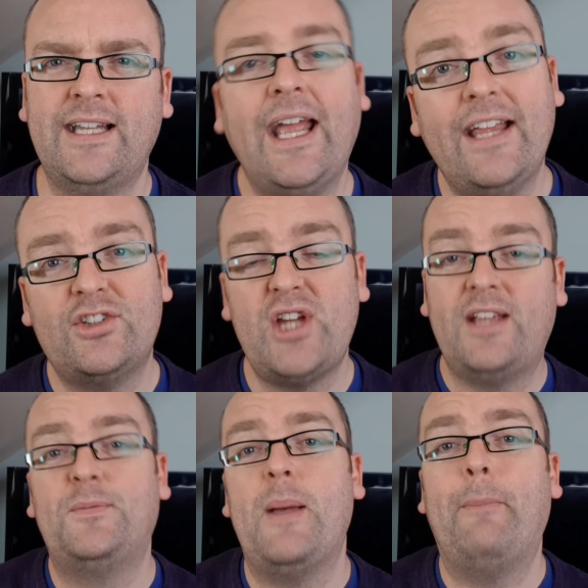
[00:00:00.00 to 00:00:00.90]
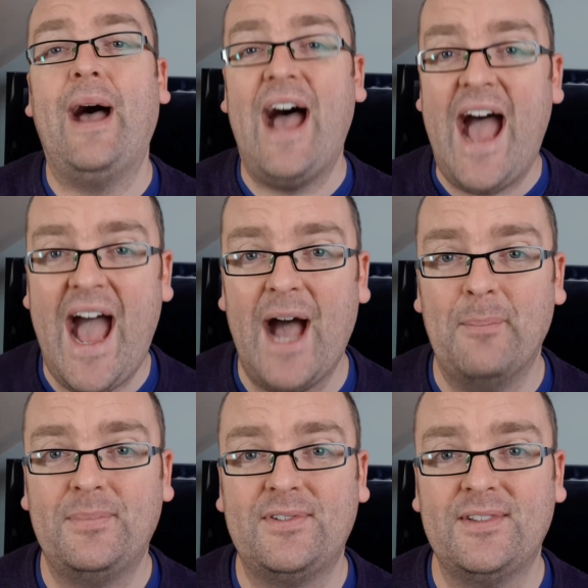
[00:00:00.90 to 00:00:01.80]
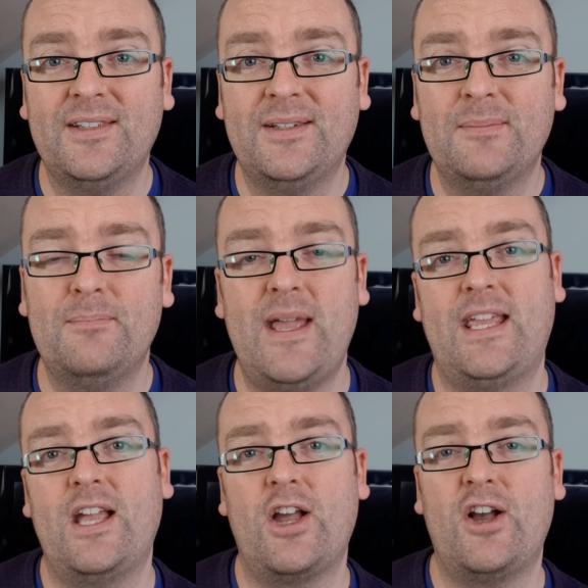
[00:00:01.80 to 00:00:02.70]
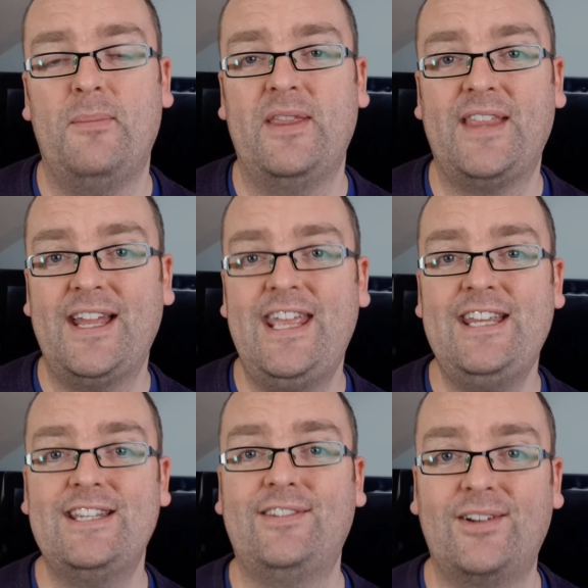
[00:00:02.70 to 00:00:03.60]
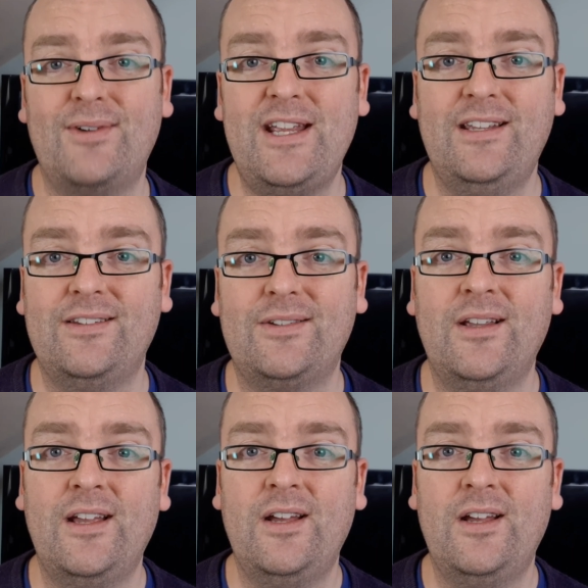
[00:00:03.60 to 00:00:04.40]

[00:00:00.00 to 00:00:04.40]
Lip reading: Is Shakespeare perhaps making a comment that he disagrees